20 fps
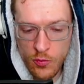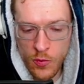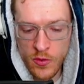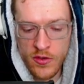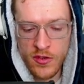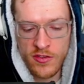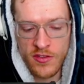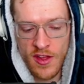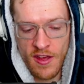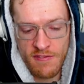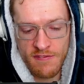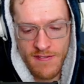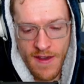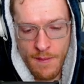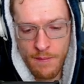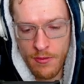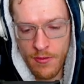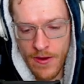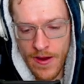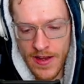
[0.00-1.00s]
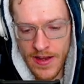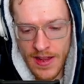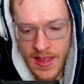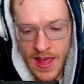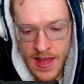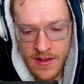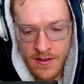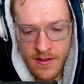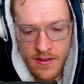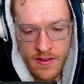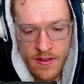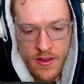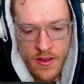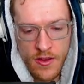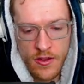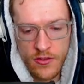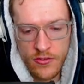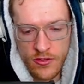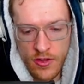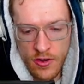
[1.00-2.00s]
were just evaporated again.
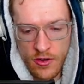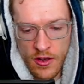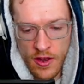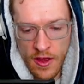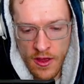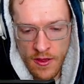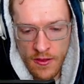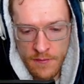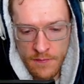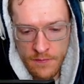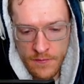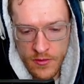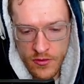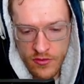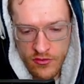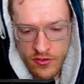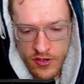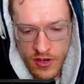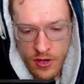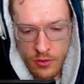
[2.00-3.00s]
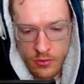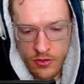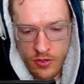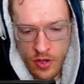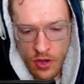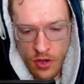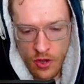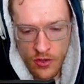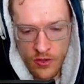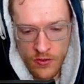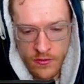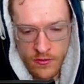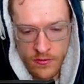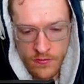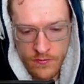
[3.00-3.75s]
So look, shield gone.